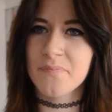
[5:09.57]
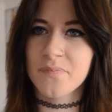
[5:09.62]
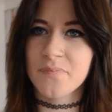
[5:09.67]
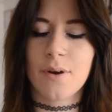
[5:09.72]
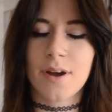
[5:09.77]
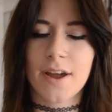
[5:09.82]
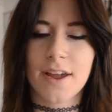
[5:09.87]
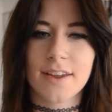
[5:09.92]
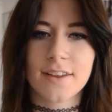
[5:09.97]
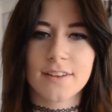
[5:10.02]

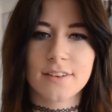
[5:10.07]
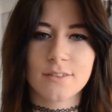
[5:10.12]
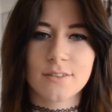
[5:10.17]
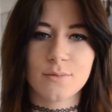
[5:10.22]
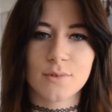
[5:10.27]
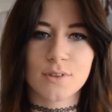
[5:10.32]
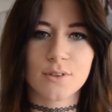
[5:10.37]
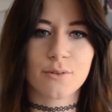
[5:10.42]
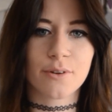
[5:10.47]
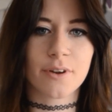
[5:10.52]
I
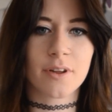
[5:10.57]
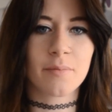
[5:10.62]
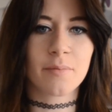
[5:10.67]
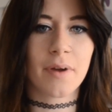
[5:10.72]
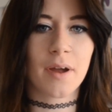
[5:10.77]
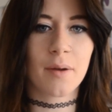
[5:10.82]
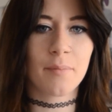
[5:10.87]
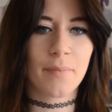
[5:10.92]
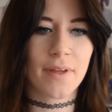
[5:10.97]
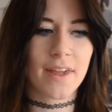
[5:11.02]
was talking
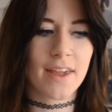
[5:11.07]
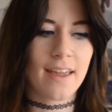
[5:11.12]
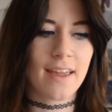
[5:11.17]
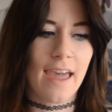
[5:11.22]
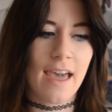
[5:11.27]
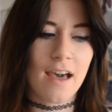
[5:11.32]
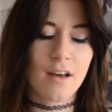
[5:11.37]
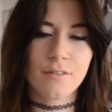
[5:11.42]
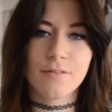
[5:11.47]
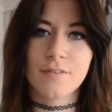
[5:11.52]
about being
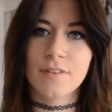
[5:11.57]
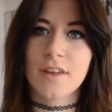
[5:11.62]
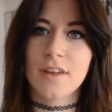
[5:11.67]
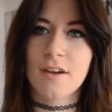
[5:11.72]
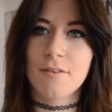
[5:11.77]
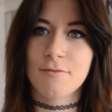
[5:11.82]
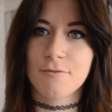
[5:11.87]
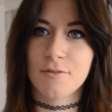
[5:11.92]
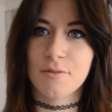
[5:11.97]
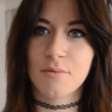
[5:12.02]

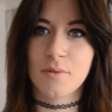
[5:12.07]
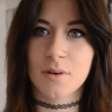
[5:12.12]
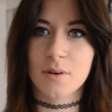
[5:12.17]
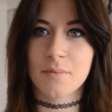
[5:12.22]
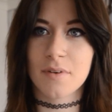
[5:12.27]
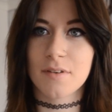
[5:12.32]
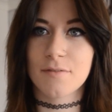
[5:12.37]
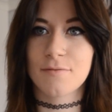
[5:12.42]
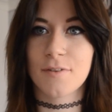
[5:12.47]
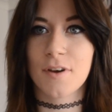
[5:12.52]
healthier for one of
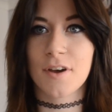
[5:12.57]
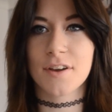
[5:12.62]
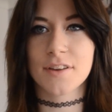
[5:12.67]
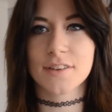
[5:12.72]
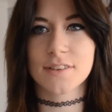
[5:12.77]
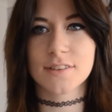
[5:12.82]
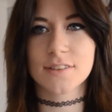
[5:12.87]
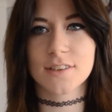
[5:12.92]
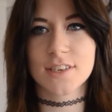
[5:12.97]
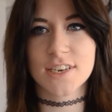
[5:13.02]
my
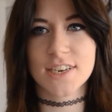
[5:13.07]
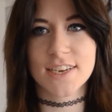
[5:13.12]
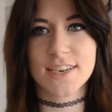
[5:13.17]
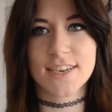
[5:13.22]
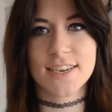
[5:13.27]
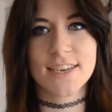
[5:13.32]
first